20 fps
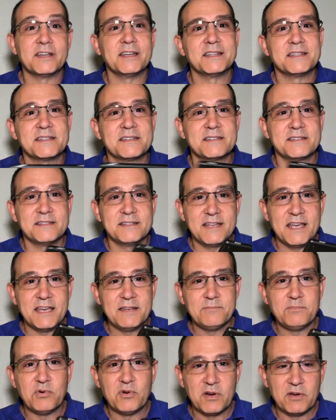It's
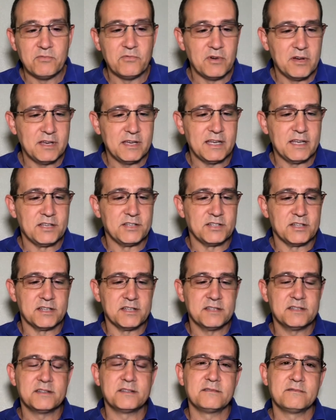10.1
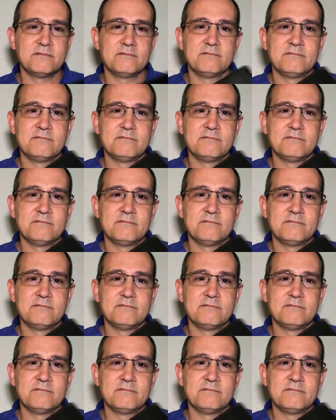inches.